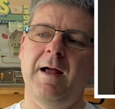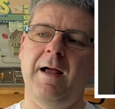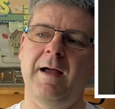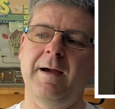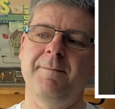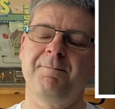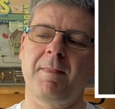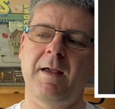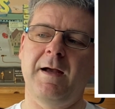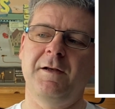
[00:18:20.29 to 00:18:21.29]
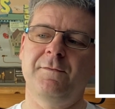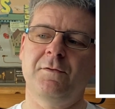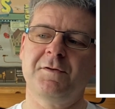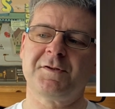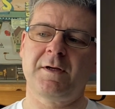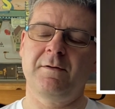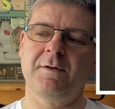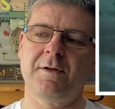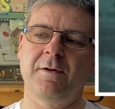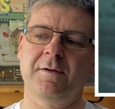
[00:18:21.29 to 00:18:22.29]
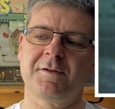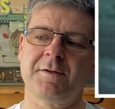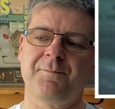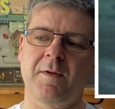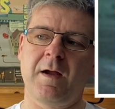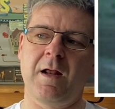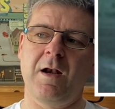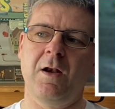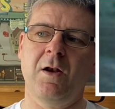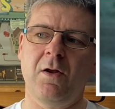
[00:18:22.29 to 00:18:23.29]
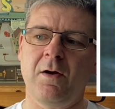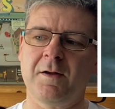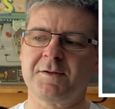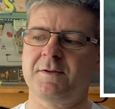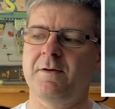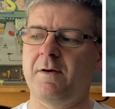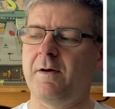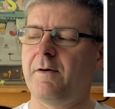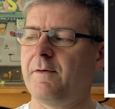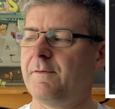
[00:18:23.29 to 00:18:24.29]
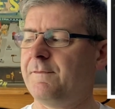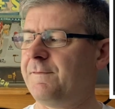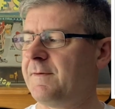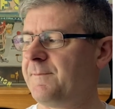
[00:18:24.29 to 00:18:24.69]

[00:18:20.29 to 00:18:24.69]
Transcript: And you've also got a lot of